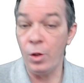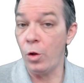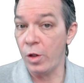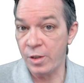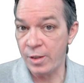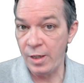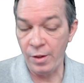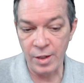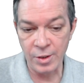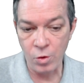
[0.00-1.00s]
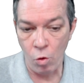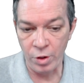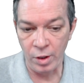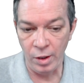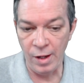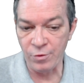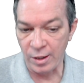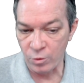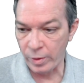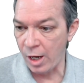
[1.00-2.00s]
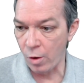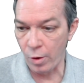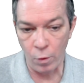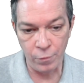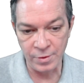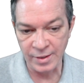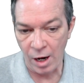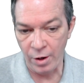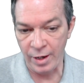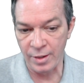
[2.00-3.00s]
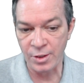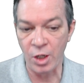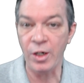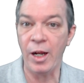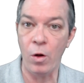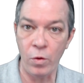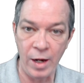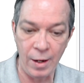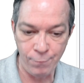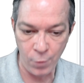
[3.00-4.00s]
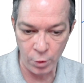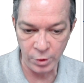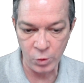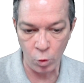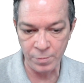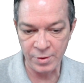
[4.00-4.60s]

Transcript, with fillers: And you can see this on your lifts as we carry on from Saturday and Sunday on that first storm